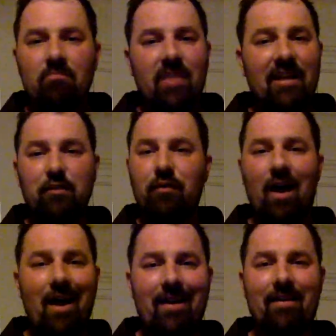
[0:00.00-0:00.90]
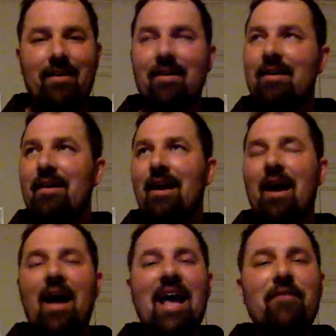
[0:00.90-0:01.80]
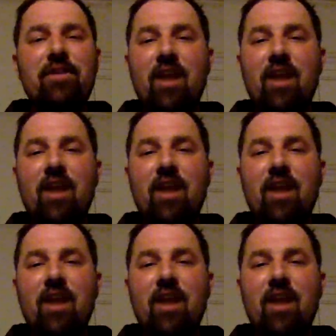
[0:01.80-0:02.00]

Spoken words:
that's fine. I have